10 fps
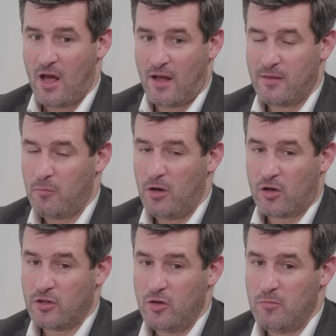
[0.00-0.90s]
And then we look
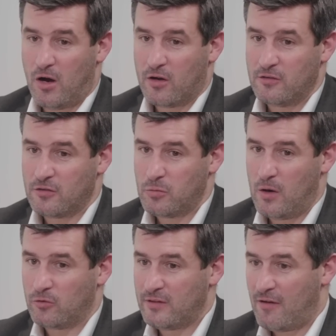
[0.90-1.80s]
at new markets as
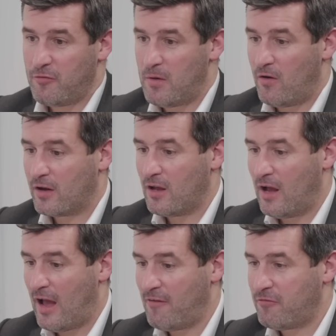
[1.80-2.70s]
well. South
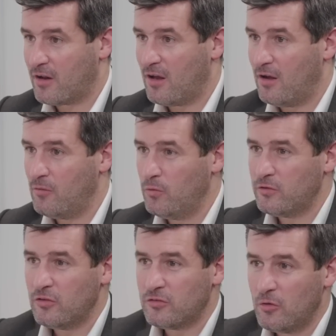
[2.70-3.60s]
America, Africa, we'll
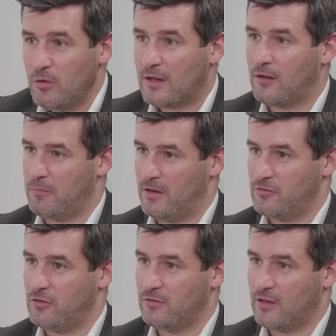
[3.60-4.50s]
just do little bits
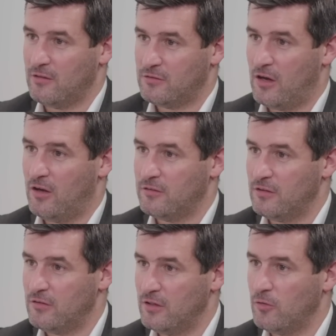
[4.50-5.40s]
just to get started,
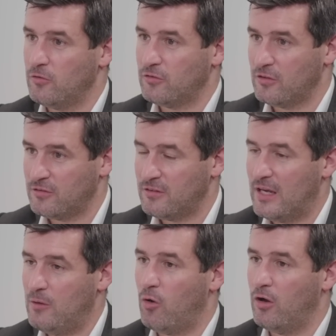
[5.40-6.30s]
you know, just to
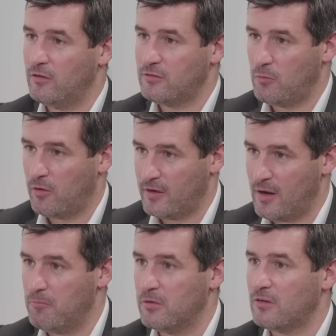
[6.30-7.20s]
see what the
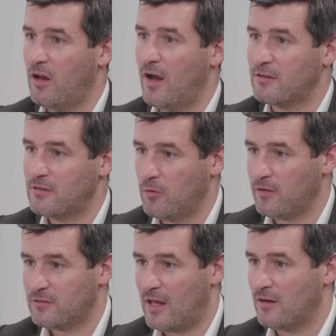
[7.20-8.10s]
numbers are like, see what
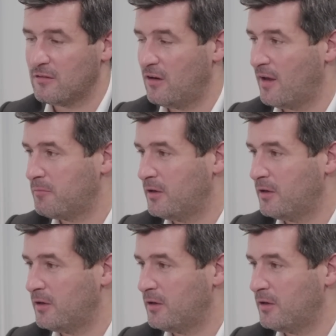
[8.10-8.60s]
the standards like.